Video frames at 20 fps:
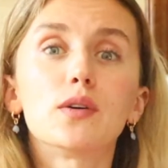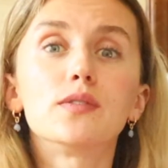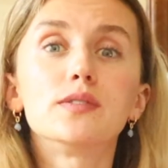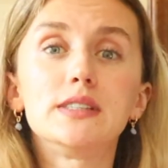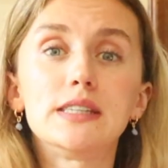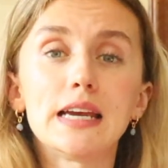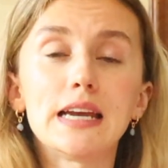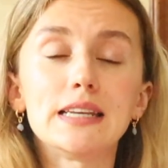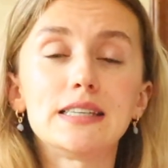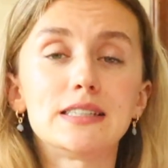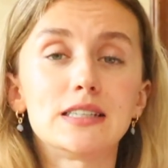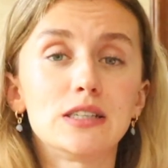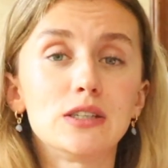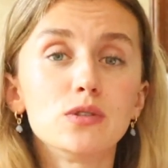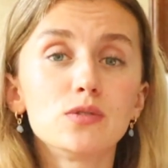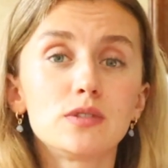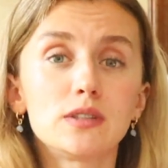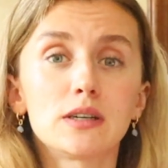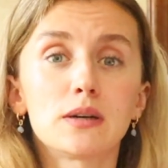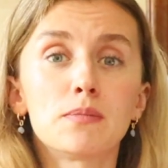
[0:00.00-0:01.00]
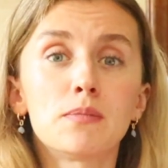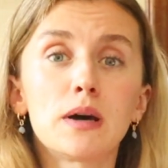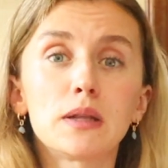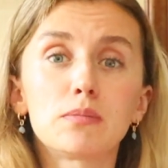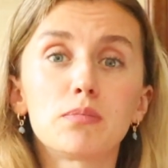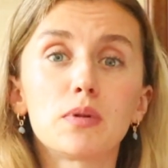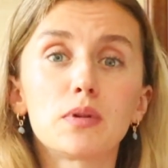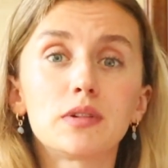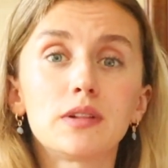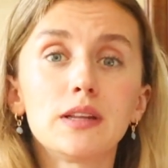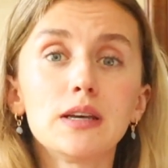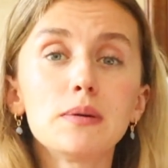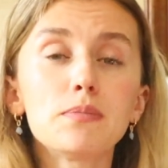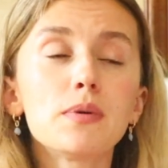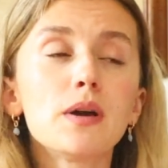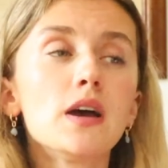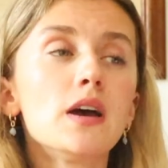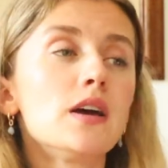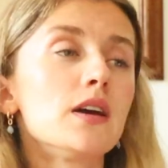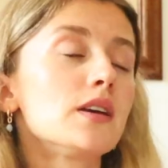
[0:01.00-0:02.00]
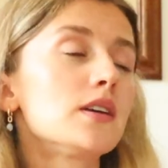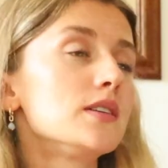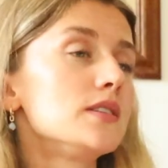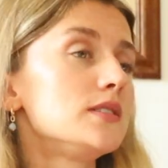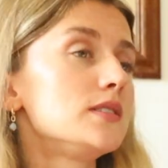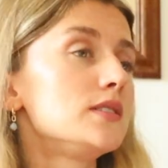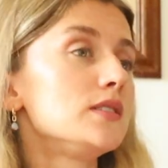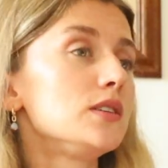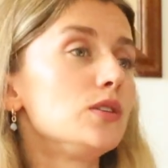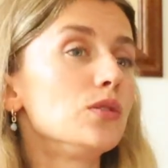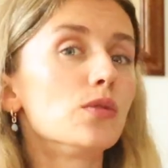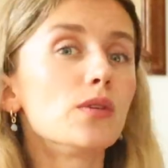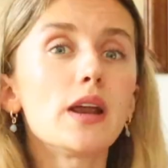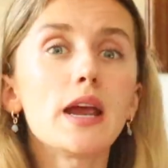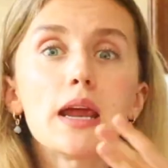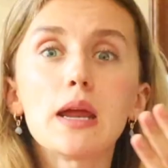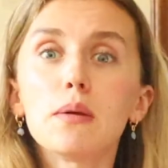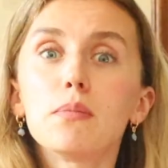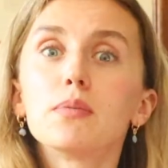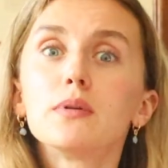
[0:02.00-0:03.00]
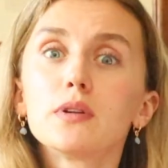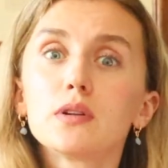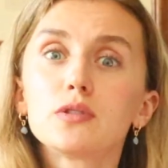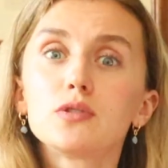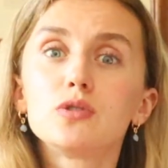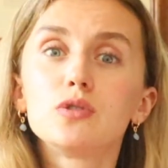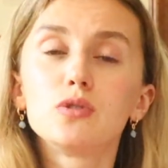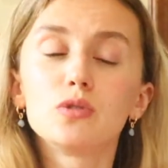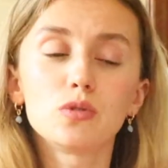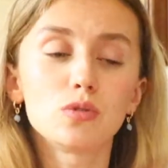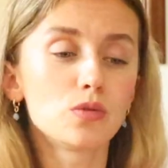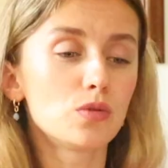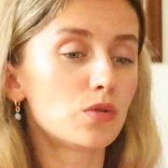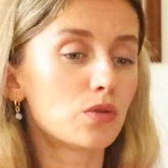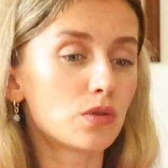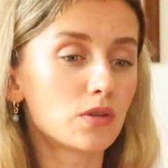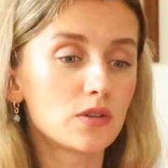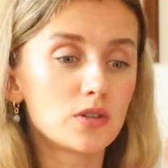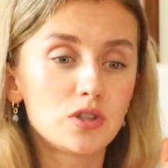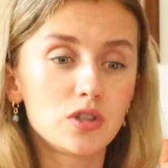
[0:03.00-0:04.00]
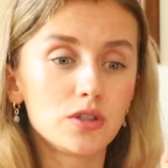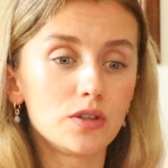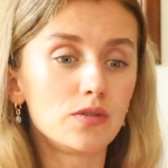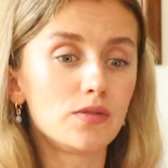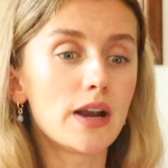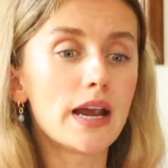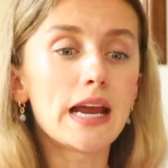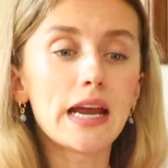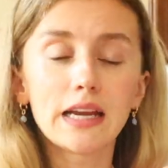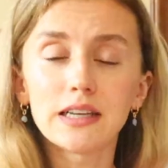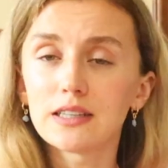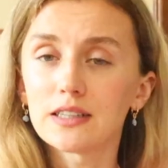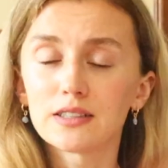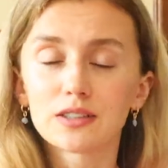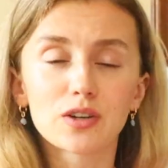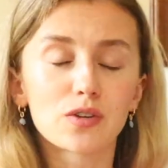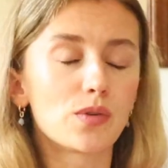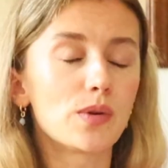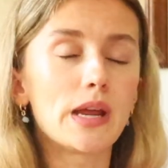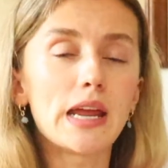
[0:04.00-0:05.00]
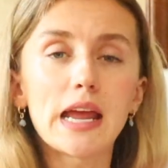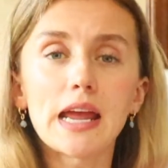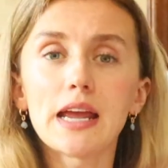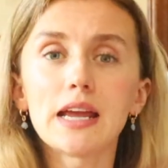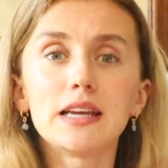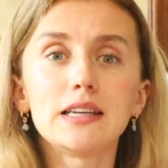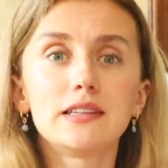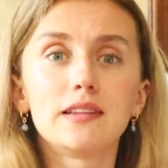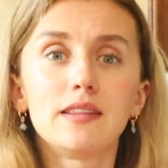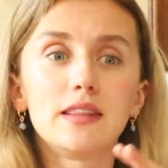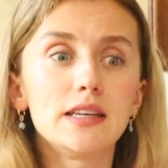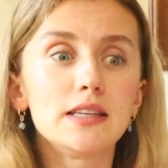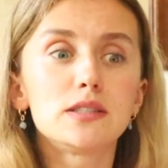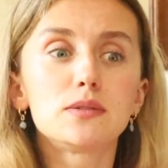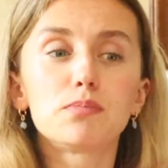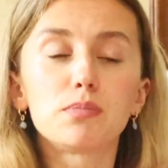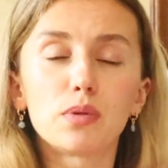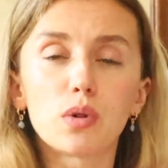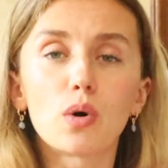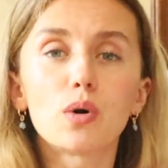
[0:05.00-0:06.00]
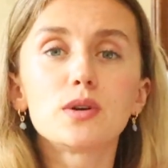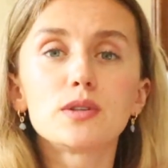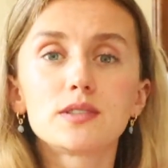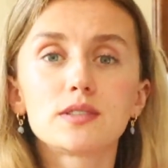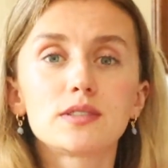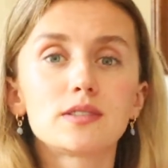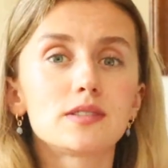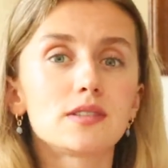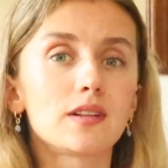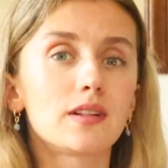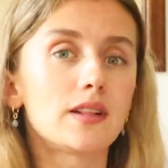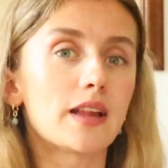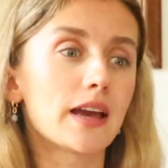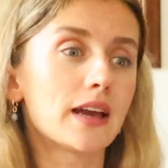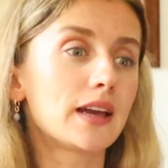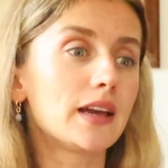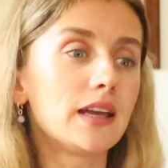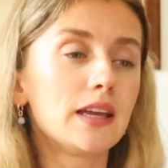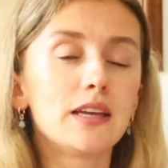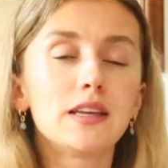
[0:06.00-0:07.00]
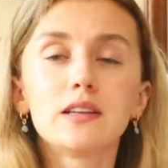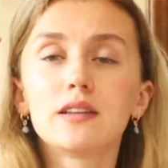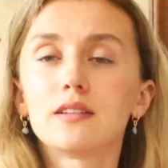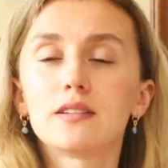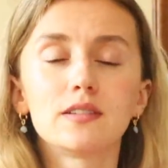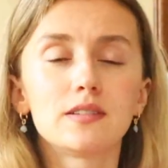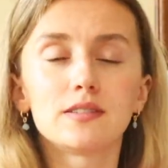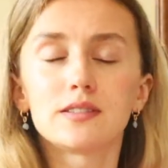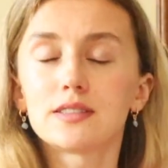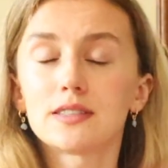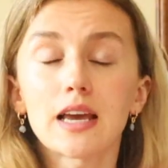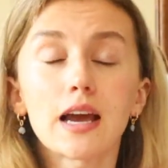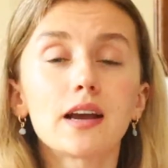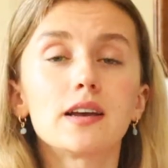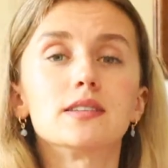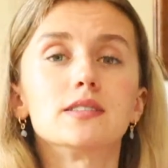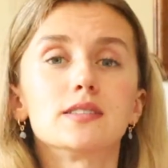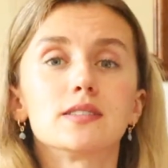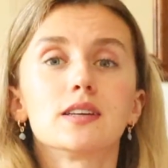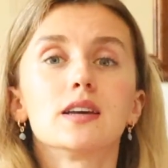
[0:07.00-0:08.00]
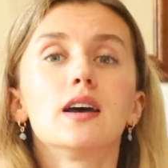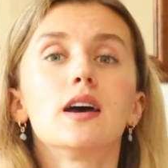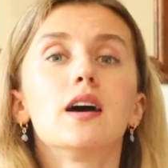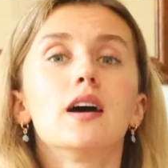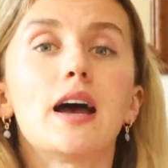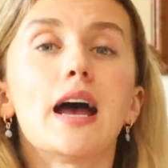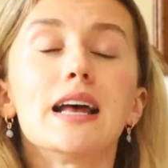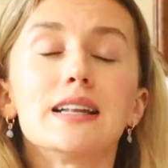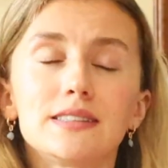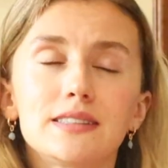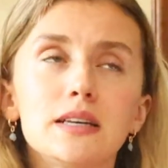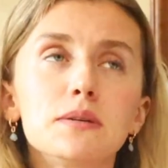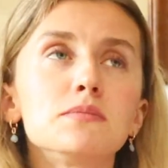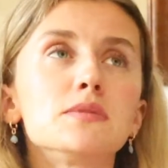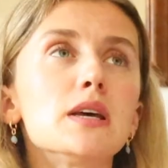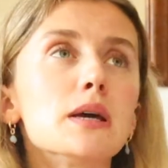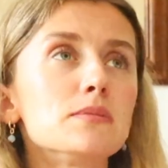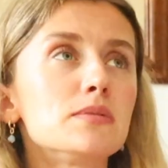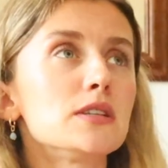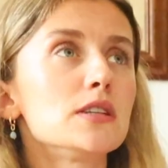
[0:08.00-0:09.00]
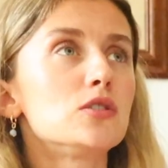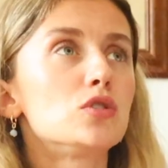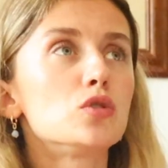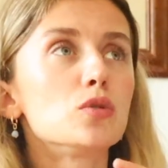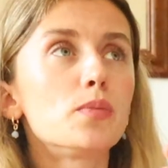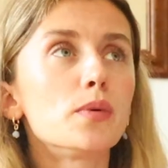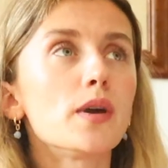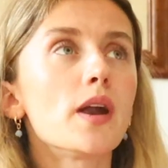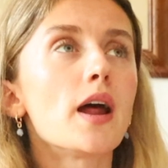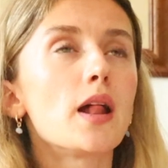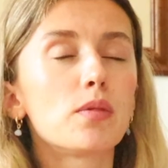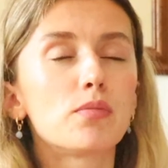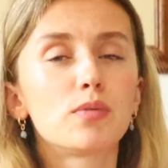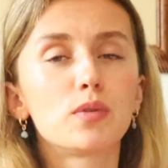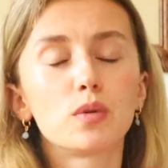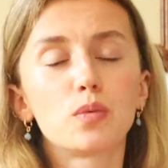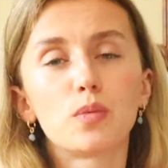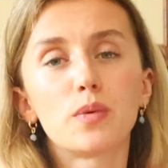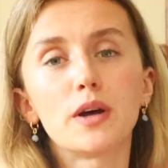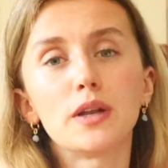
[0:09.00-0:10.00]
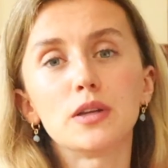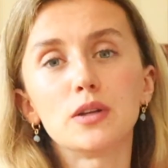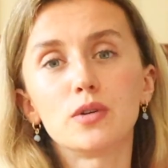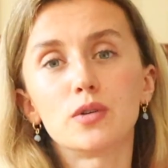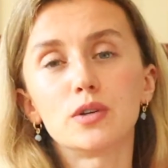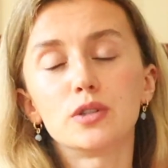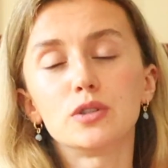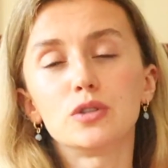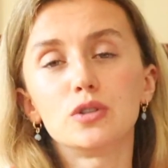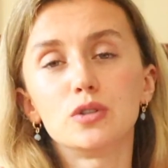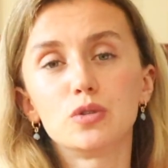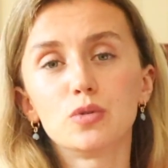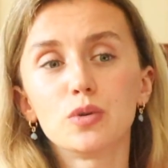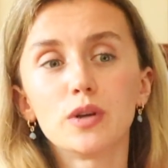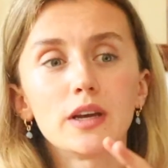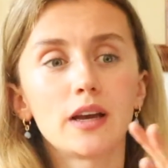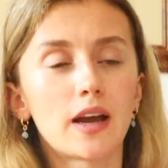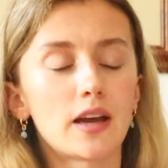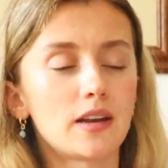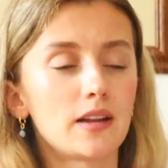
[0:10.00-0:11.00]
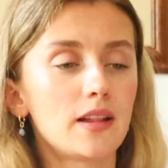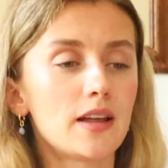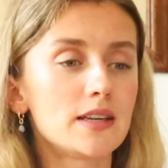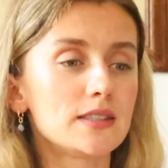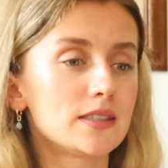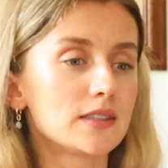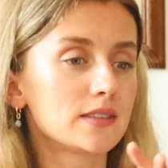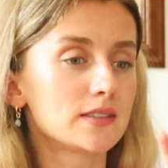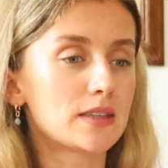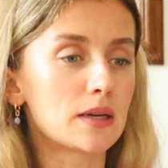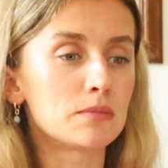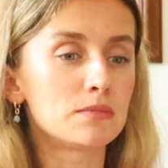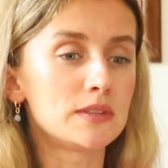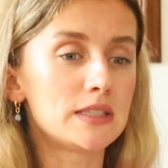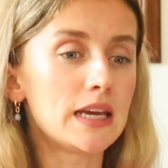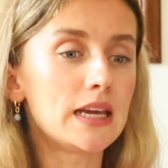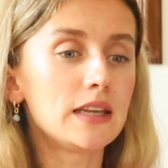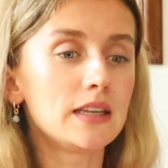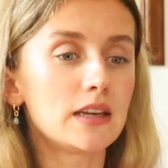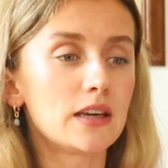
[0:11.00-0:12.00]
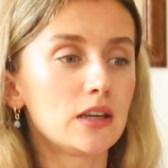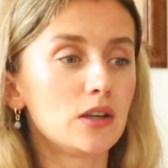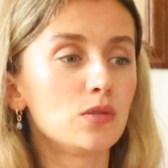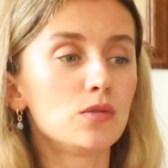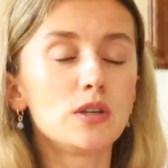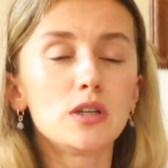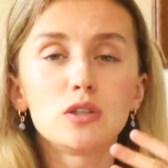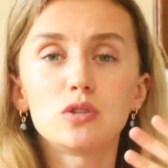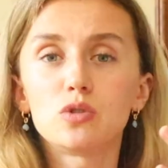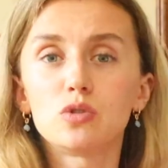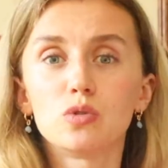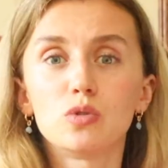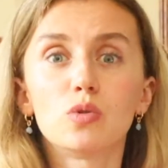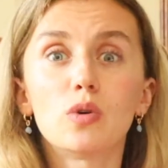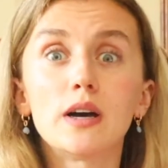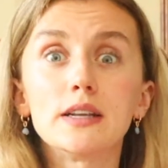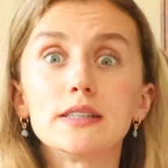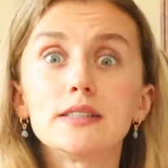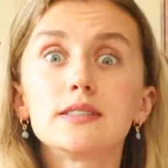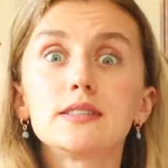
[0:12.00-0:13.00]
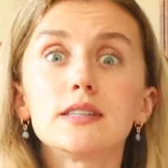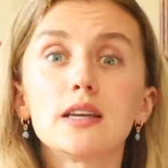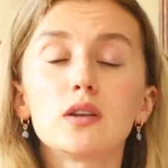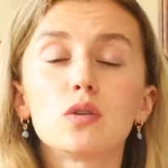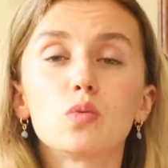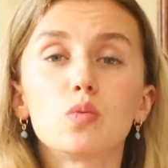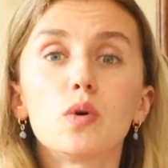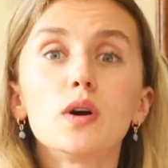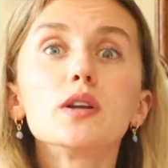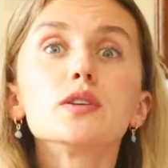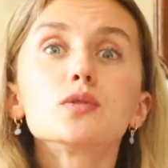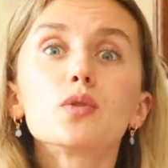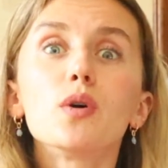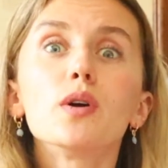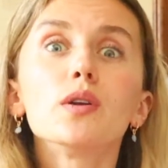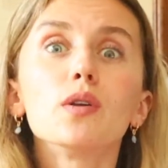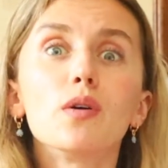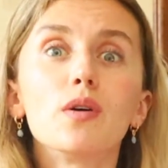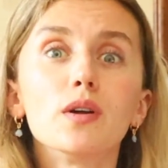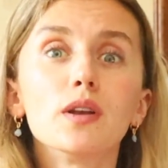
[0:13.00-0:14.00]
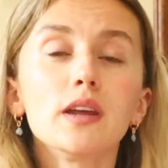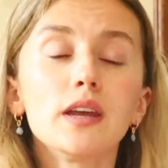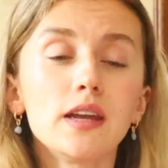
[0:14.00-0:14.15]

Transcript: of data using Matplotlib because you're able to generate and create these plots like in seconds. And sometimes it's super helpful when you're doing analyzing some data, you need to understand what is going on